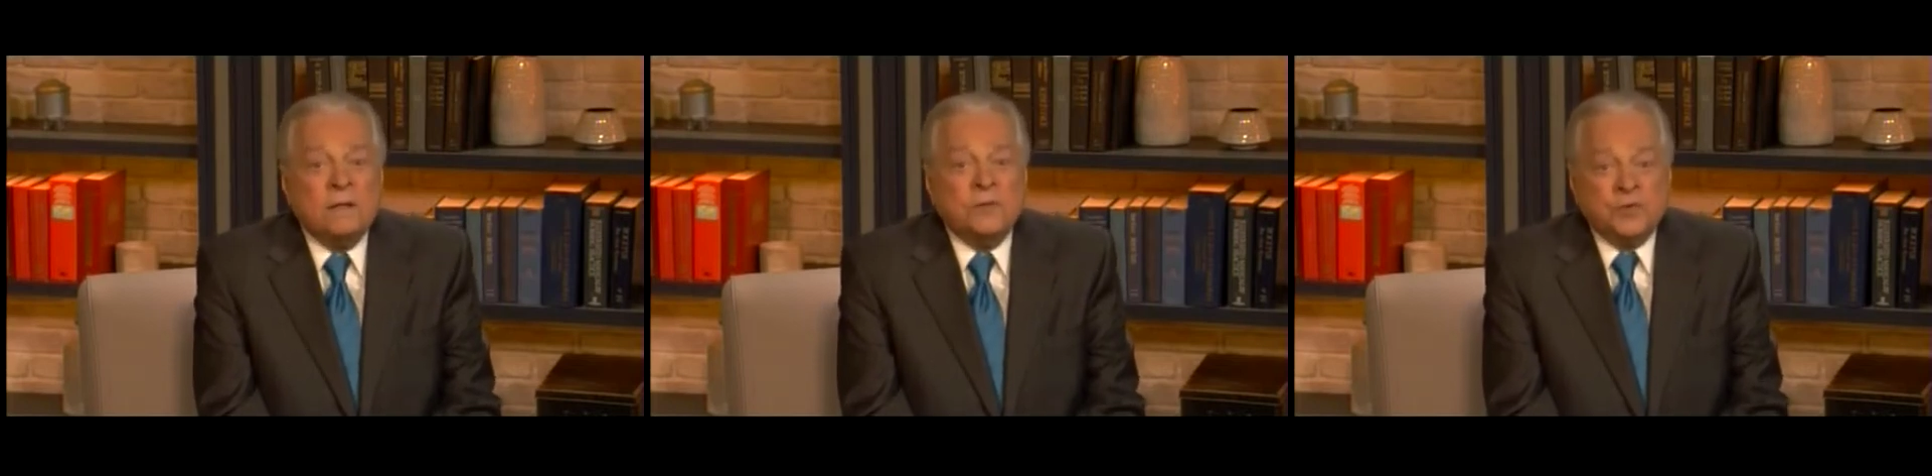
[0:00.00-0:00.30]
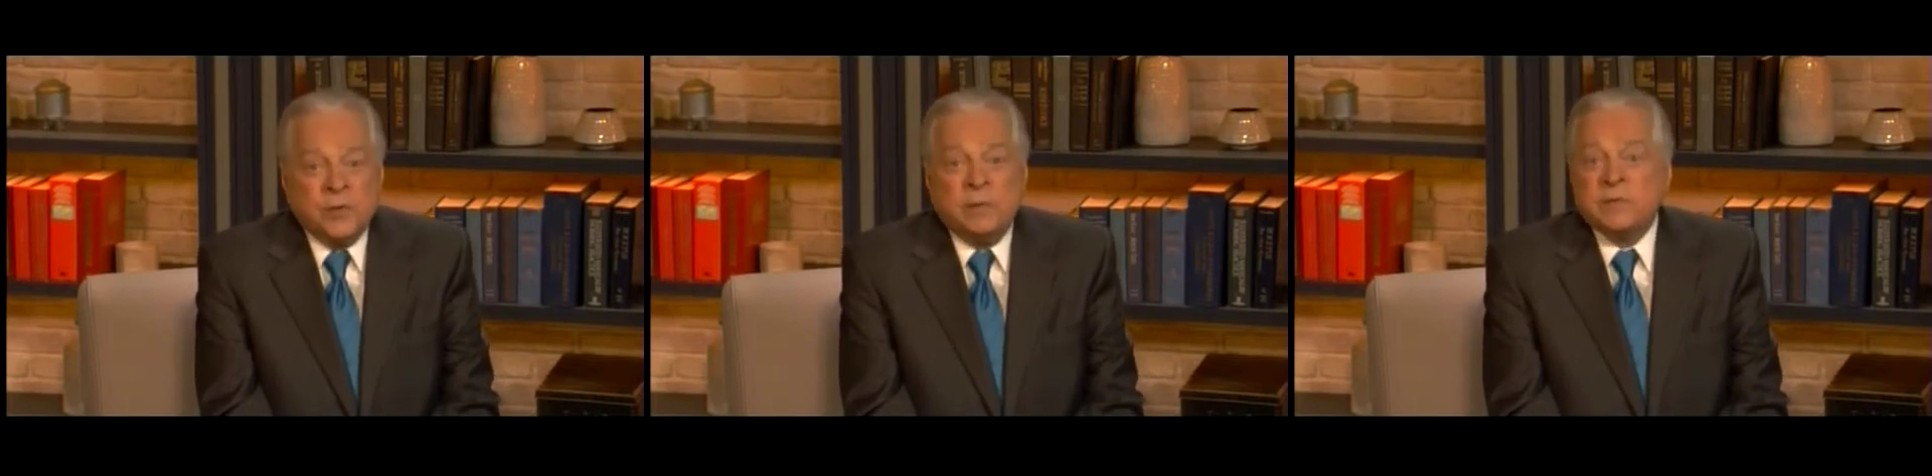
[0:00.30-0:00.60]

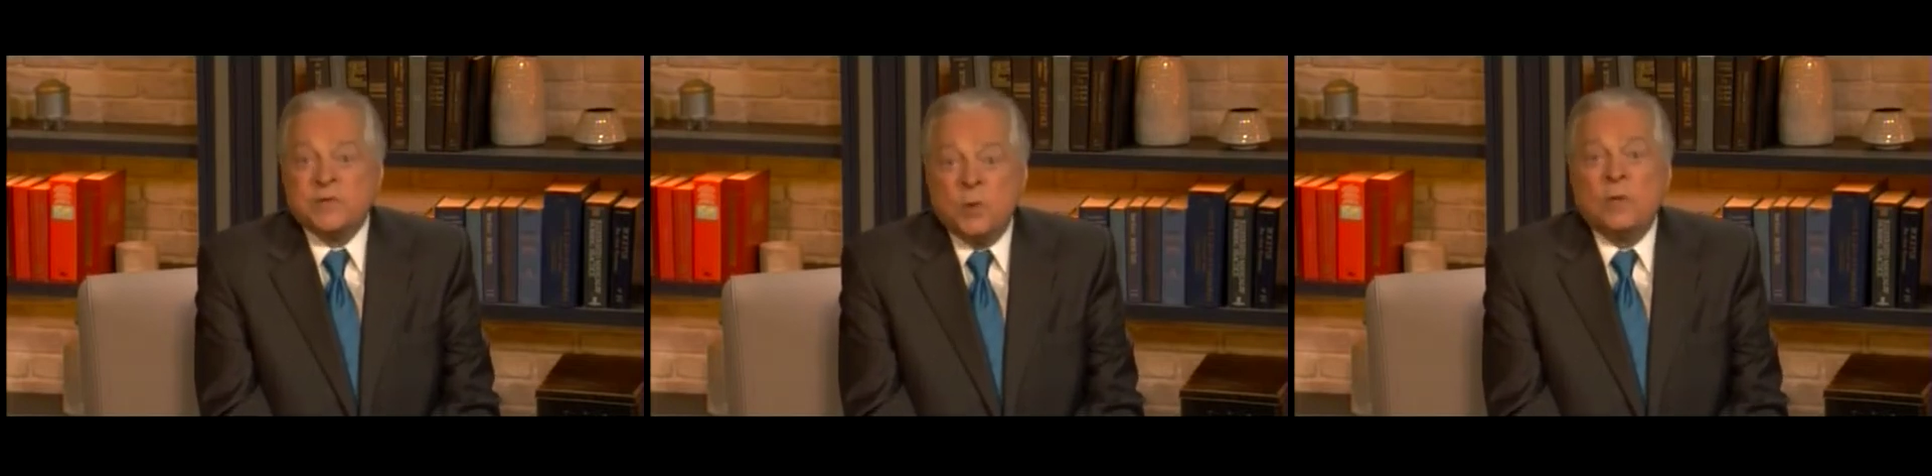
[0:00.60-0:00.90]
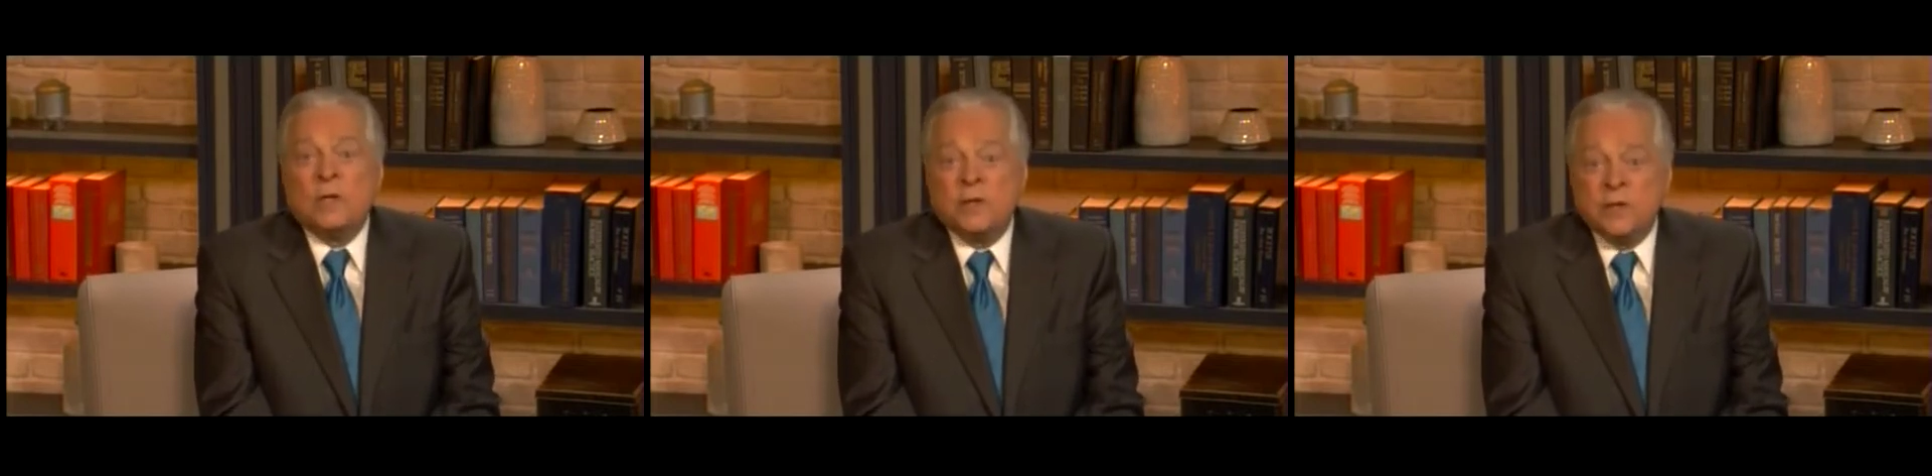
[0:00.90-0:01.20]
Judy was no
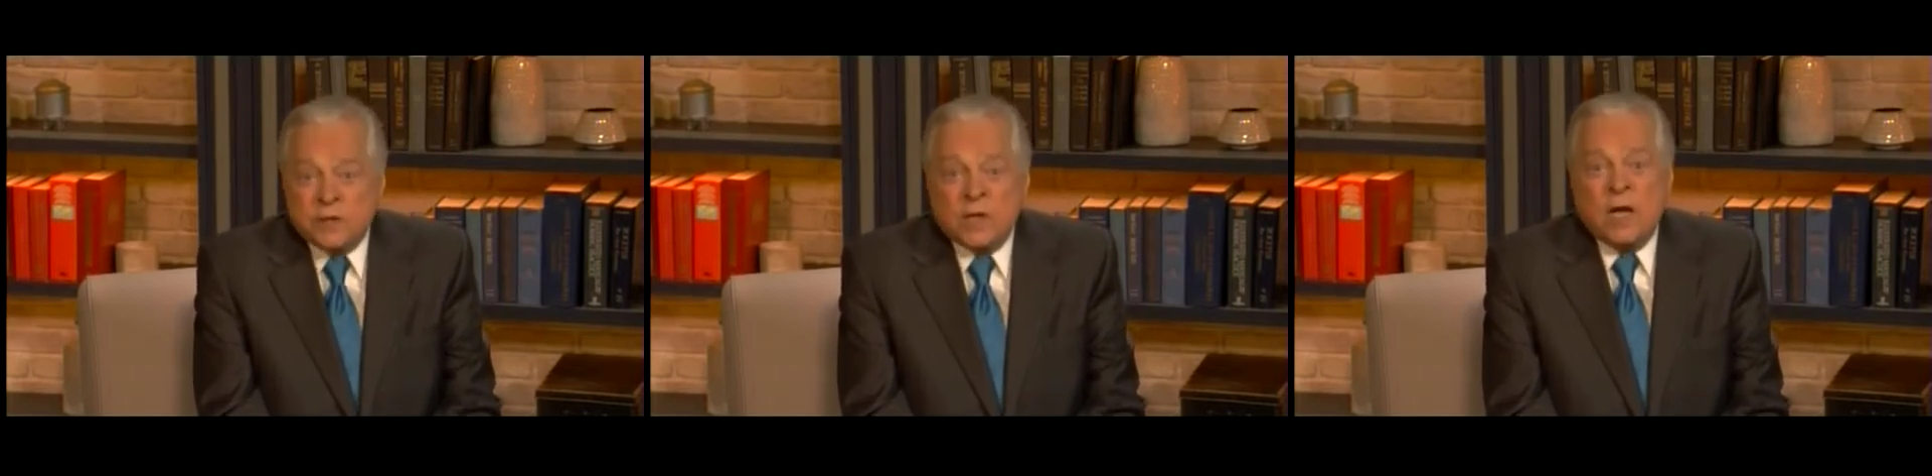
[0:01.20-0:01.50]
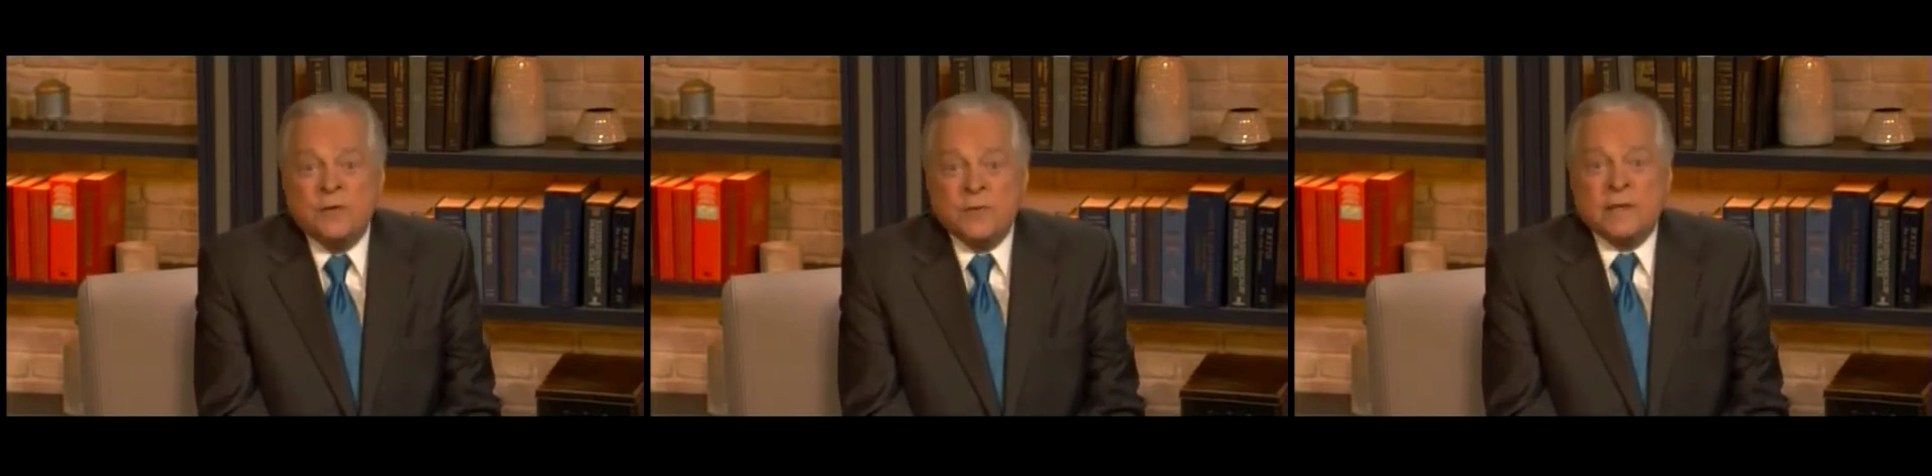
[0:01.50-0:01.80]
longer under
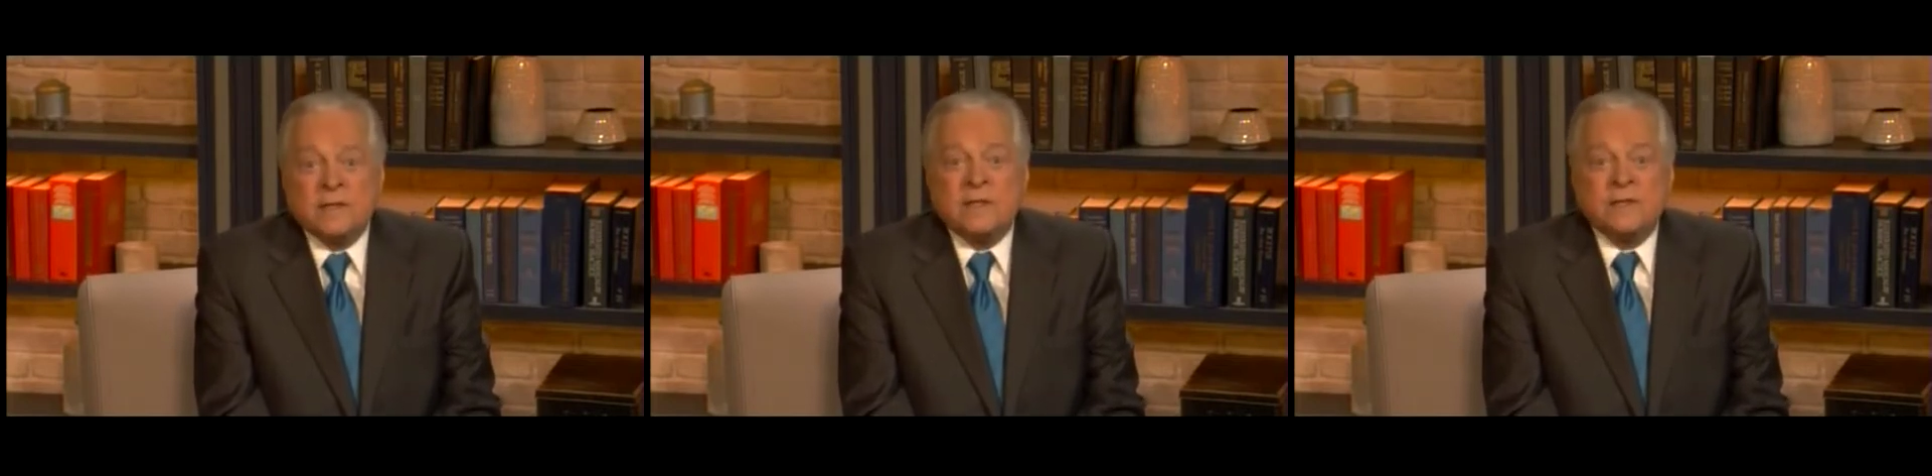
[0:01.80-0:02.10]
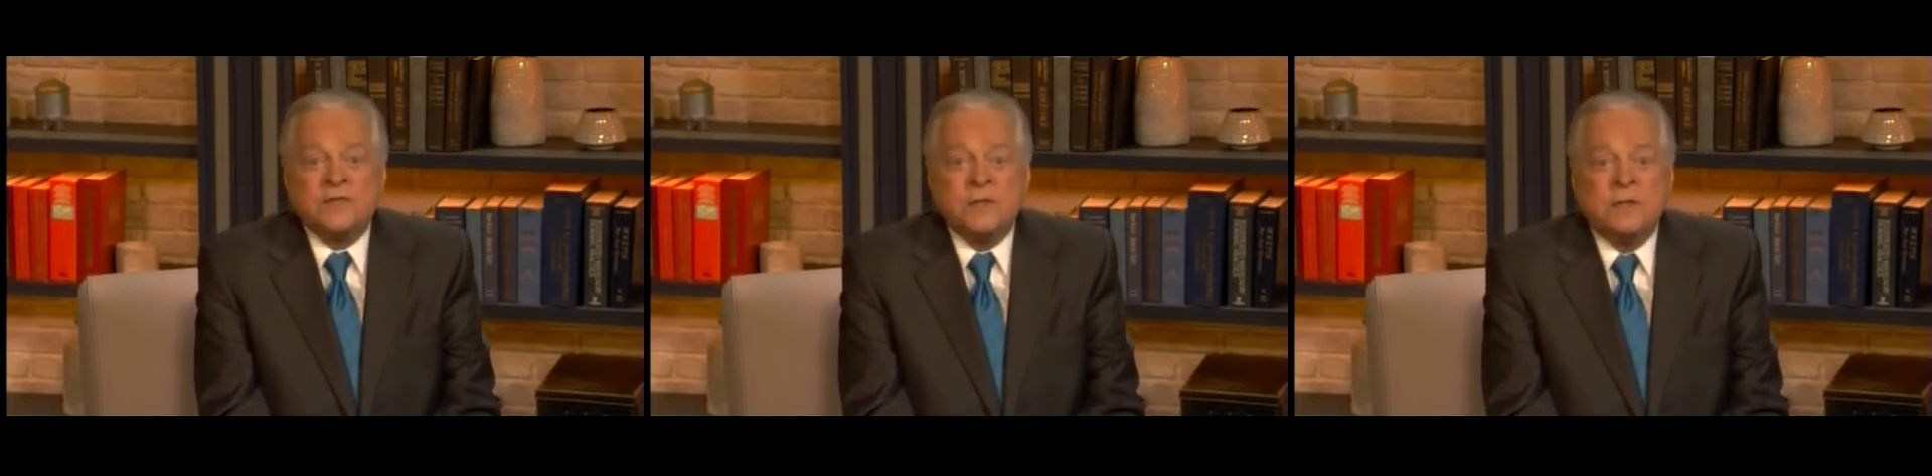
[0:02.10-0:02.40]
contract to
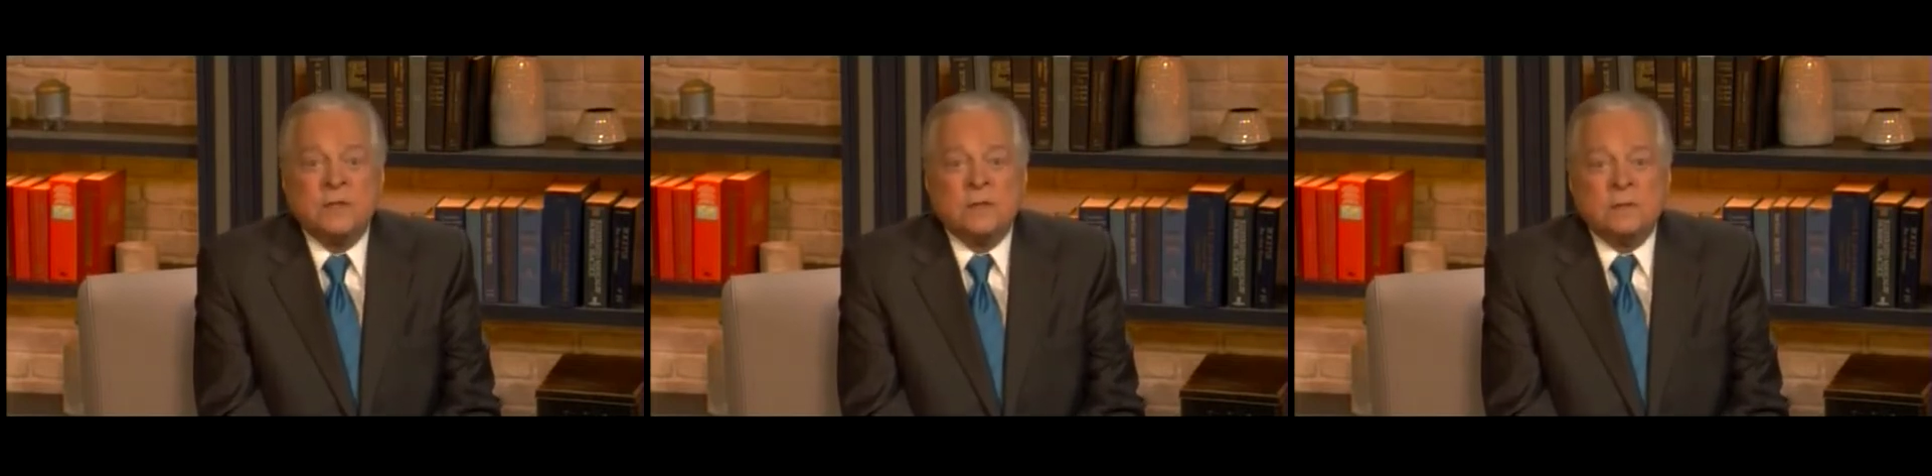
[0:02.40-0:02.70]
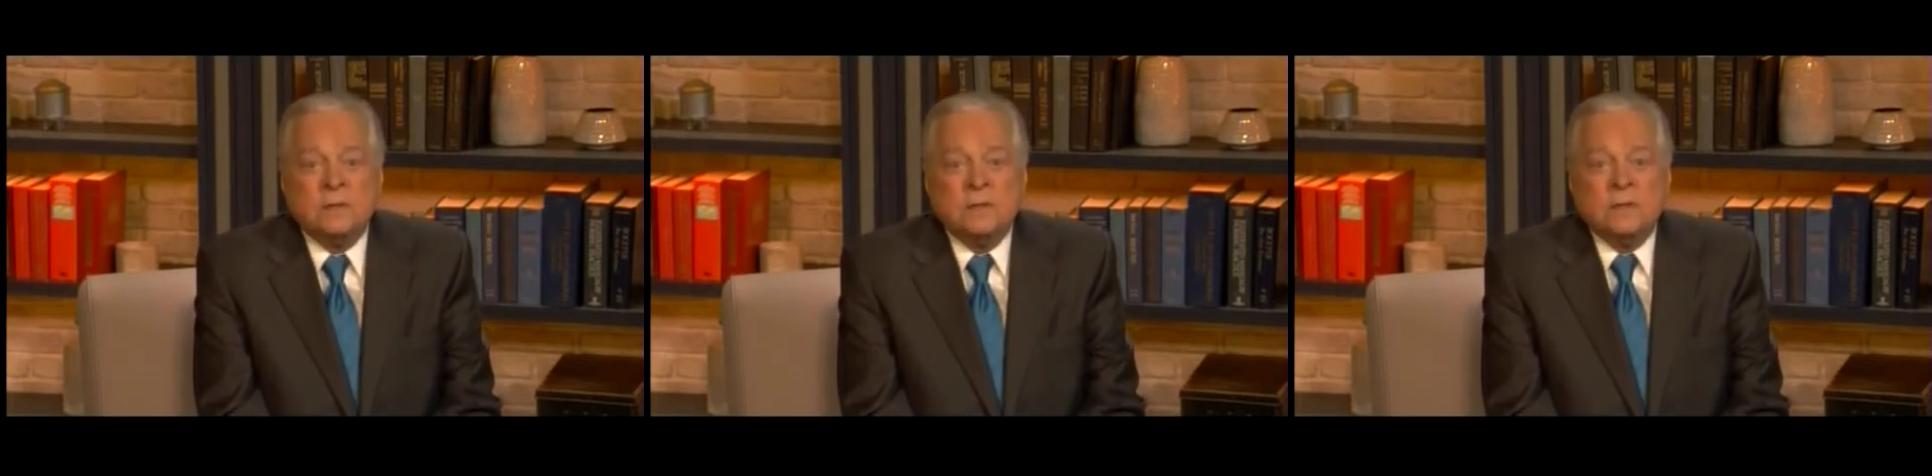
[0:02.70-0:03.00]
that studio.